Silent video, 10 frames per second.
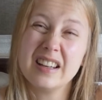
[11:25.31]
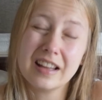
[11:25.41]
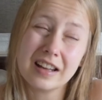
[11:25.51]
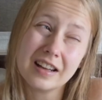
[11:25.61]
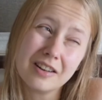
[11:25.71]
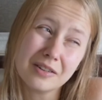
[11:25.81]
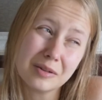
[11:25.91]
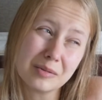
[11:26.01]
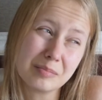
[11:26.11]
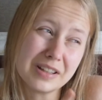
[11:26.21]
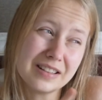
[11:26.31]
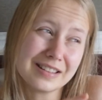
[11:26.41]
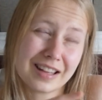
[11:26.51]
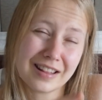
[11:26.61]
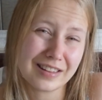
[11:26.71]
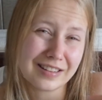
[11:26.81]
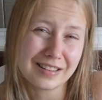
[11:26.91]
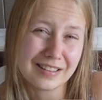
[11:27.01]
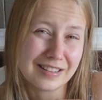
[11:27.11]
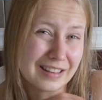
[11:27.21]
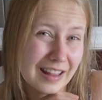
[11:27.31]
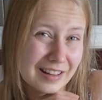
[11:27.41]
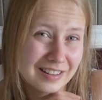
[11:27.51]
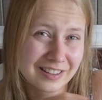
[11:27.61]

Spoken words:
can I also please get this and this and that?